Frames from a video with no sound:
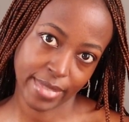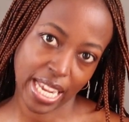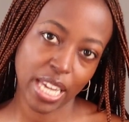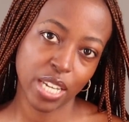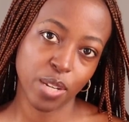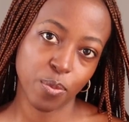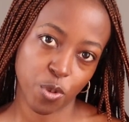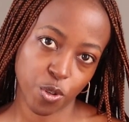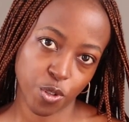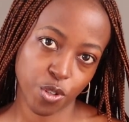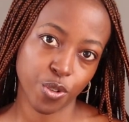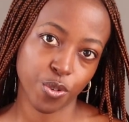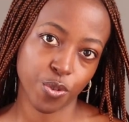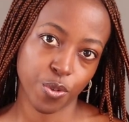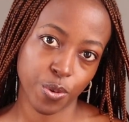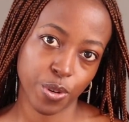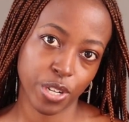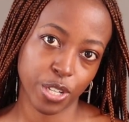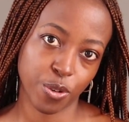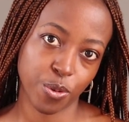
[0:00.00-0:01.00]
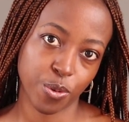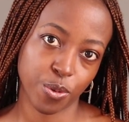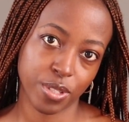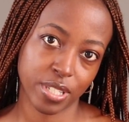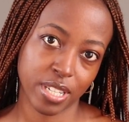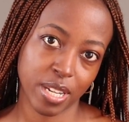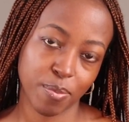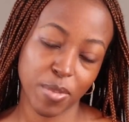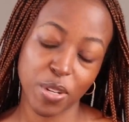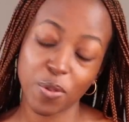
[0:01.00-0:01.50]
An emotional roller
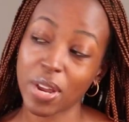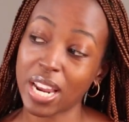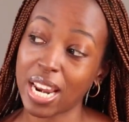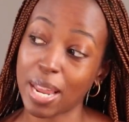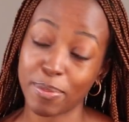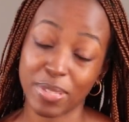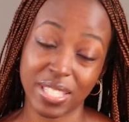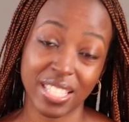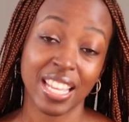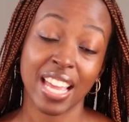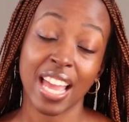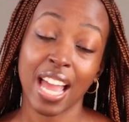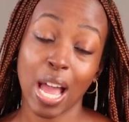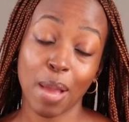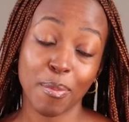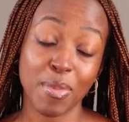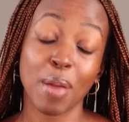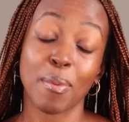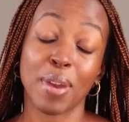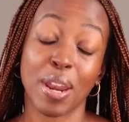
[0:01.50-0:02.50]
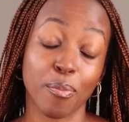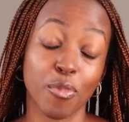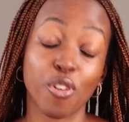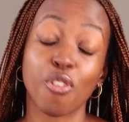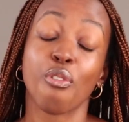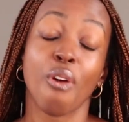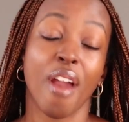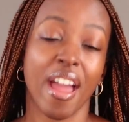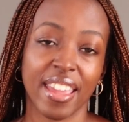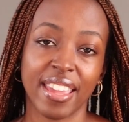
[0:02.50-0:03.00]
coaster. Meanwhile, I'm here, but I'm
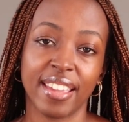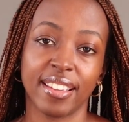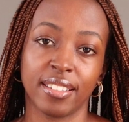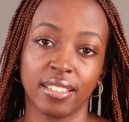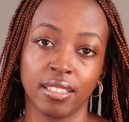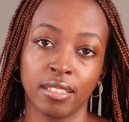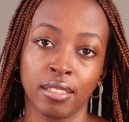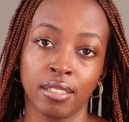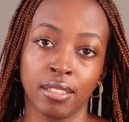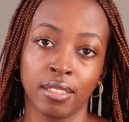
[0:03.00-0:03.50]
crying.